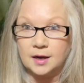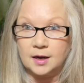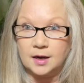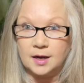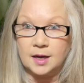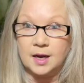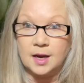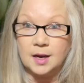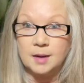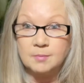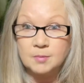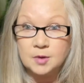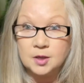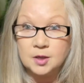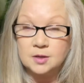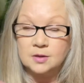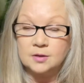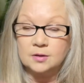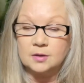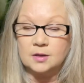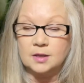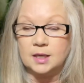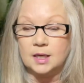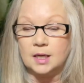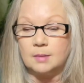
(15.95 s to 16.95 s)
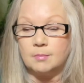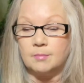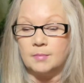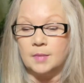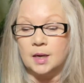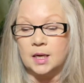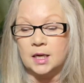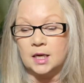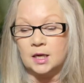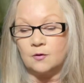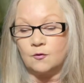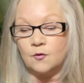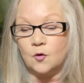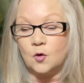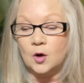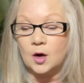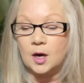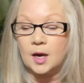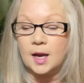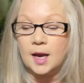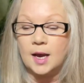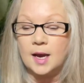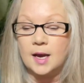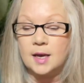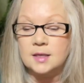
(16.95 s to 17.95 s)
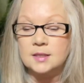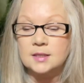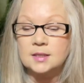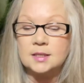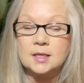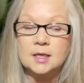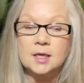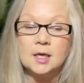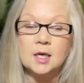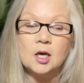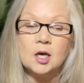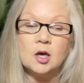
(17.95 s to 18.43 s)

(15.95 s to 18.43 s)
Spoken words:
I am going to look at money forecast.